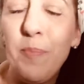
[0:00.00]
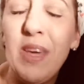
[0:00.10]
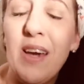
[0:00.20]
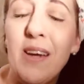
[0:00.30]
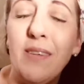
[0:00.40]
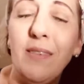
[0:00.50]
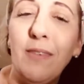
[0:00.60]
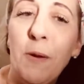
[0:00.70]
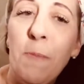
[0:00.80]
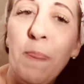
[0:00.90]

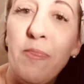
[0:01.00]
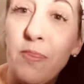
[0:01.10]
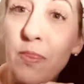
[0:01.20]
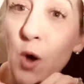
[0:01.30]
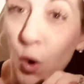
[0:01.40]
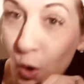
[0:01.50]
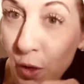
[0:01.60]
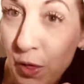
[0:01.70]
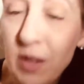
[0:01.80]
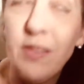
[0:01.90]
Because
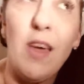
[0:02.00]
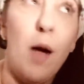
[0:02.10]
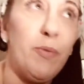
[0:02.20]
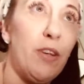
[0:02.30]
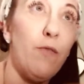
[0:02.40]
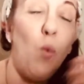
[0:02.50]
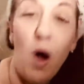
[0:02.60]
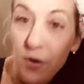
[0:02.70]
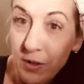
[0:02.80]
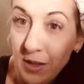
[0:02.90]
Earth is the opposite of
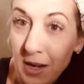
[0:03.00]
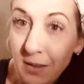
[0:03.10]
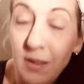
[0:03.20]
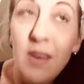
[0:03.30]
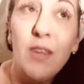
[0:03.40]
water signs.